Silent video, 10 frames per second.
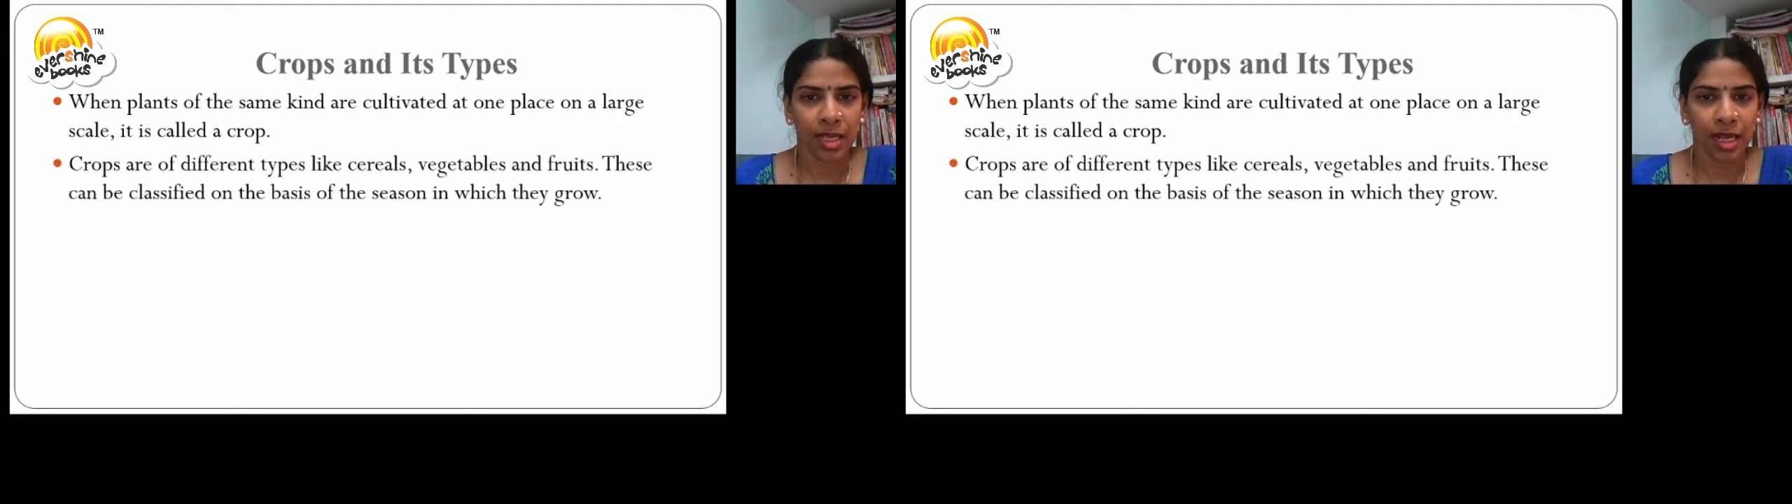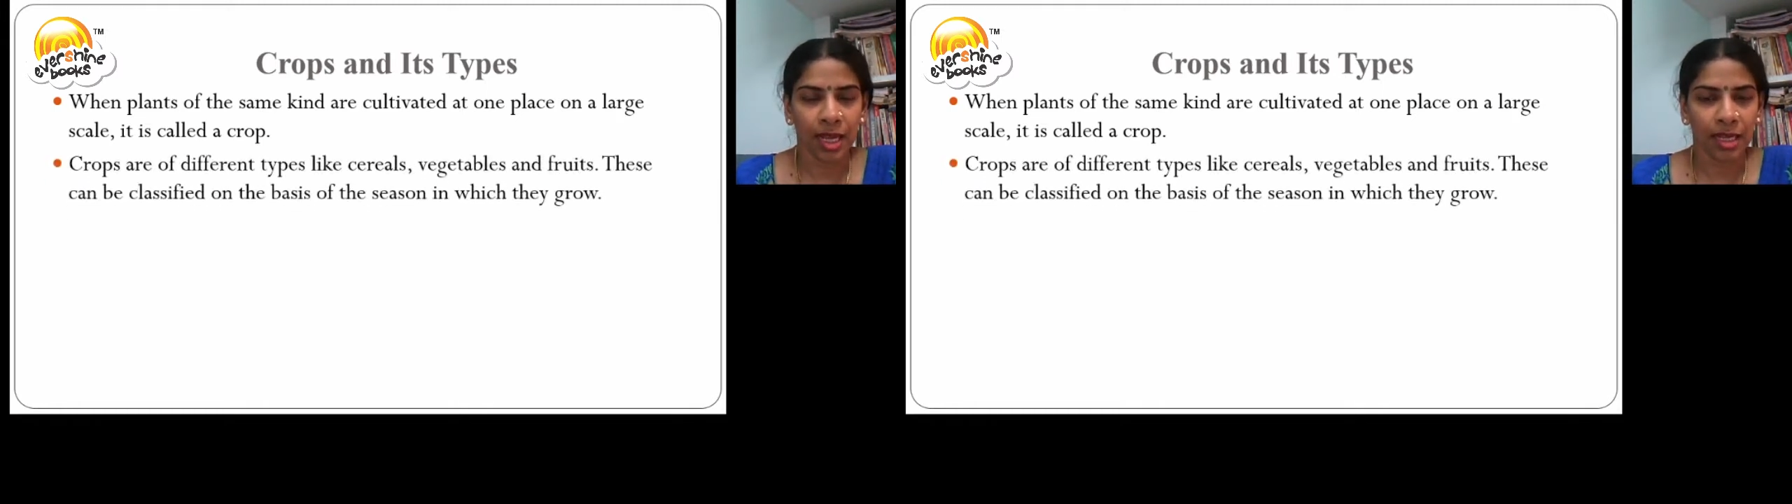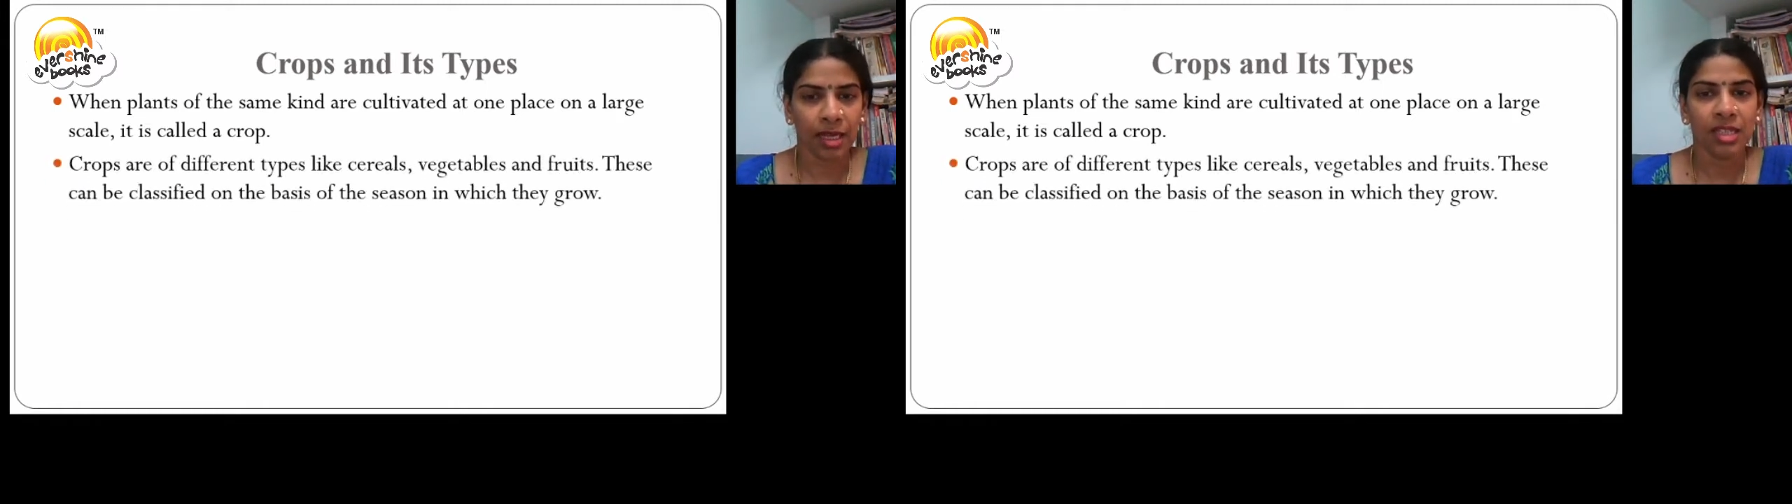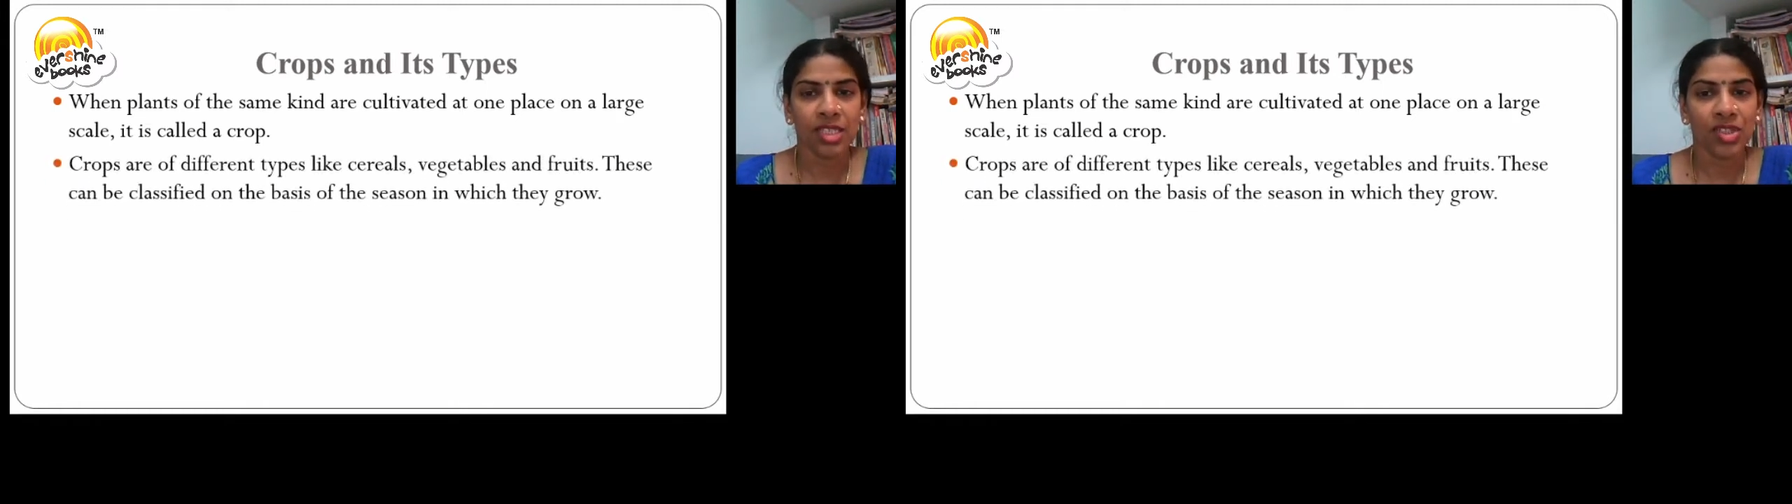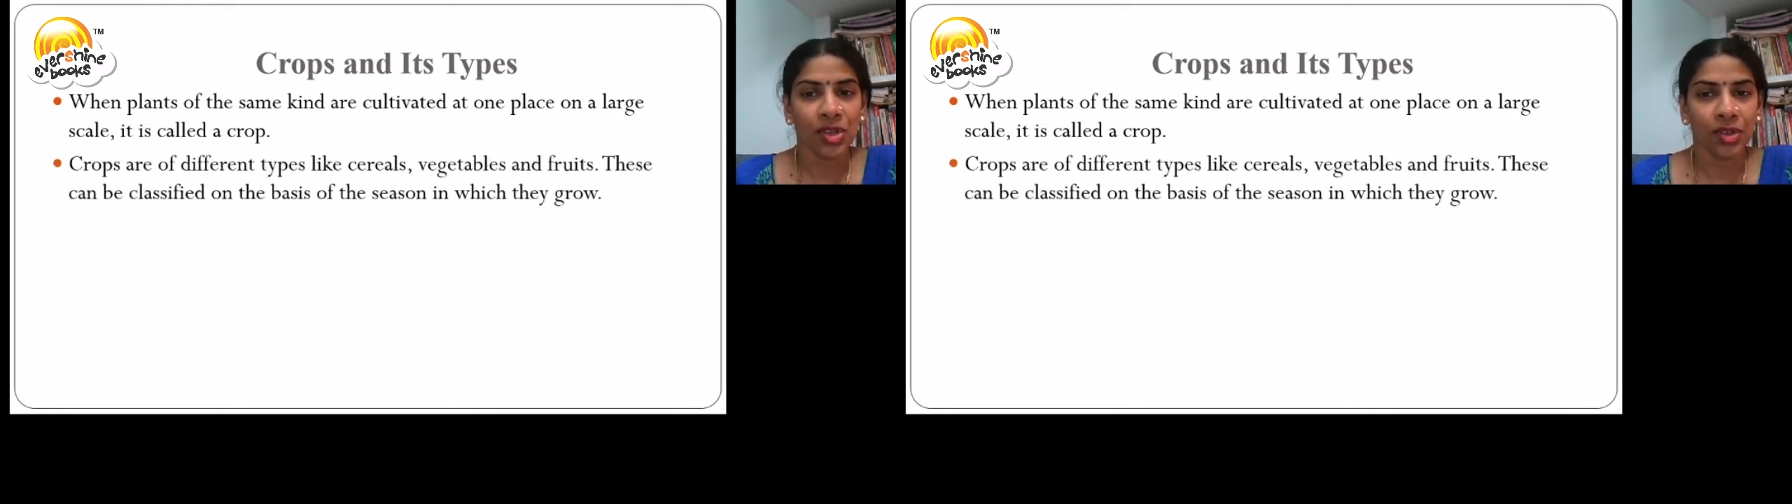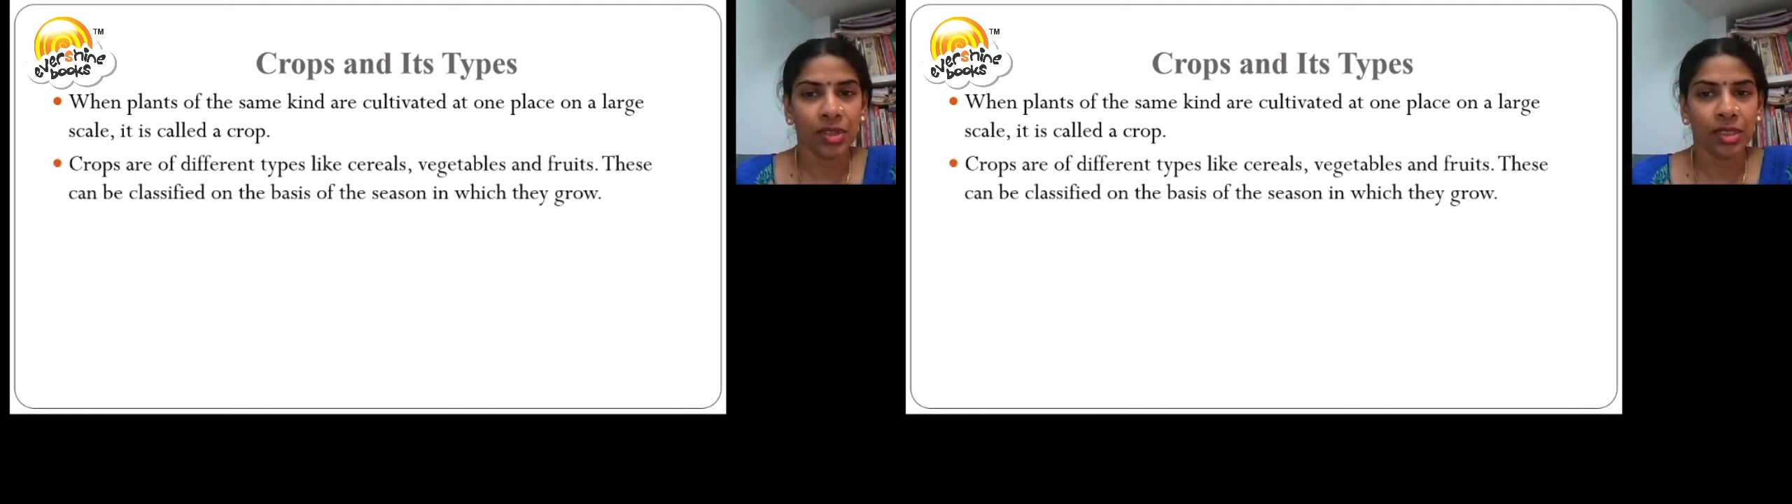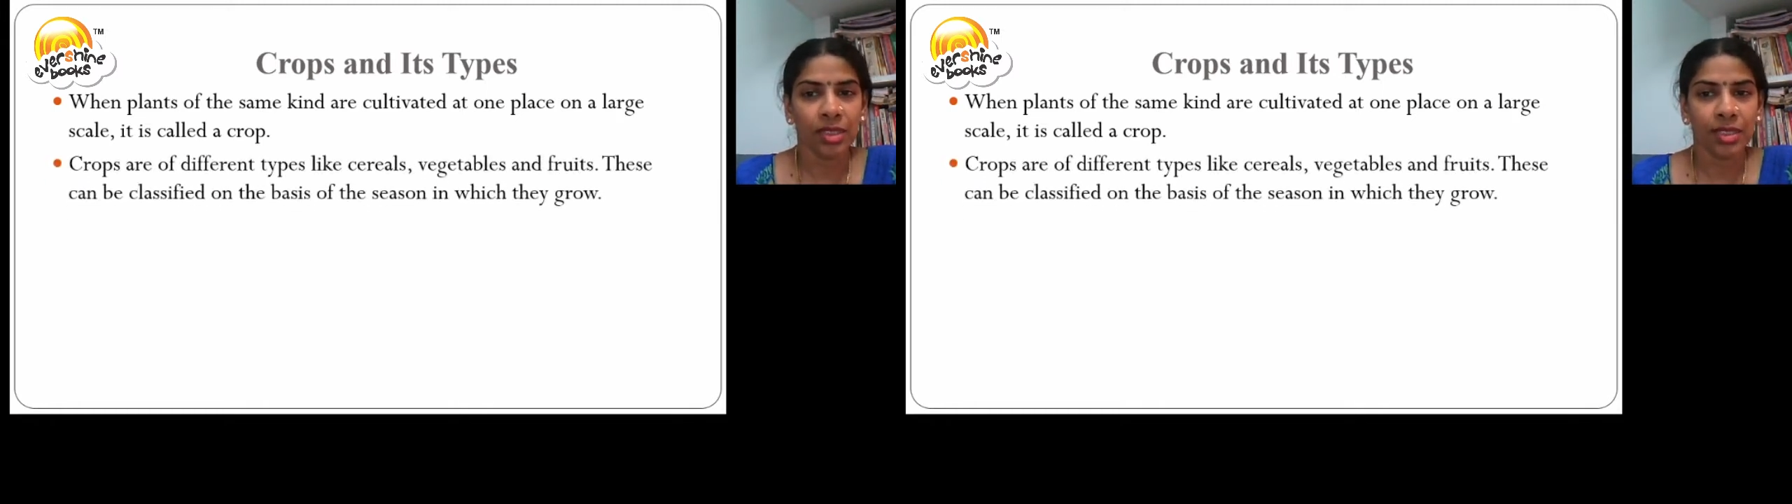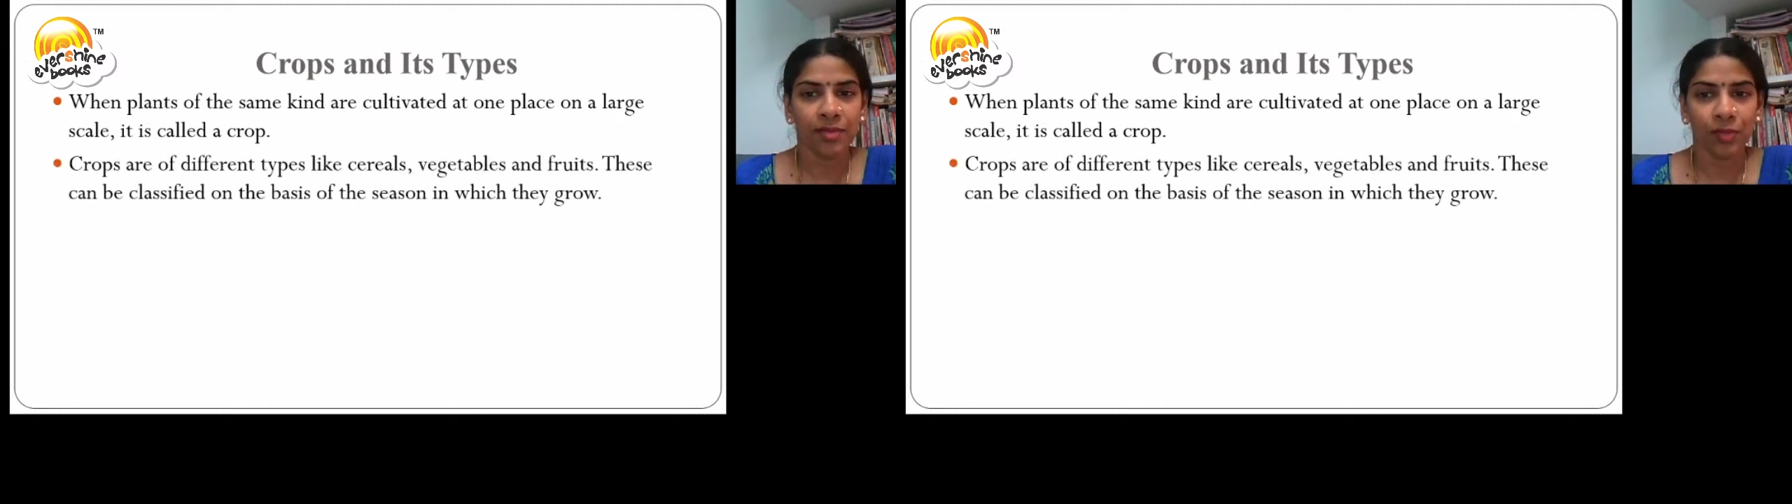like cereals,